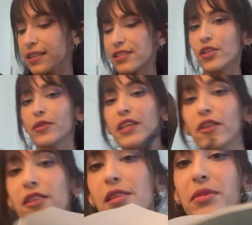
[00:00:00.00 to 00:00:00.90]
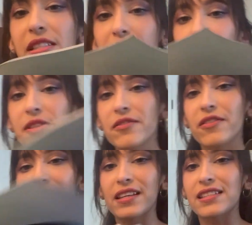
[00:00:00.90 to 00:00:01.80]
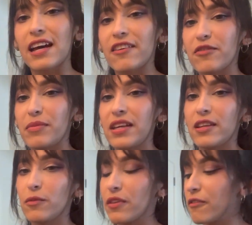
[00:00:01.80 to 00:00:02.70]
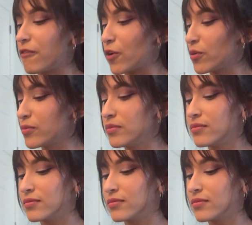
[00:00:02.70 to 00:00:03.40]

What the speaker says: so here are some examples of things I've made with foam.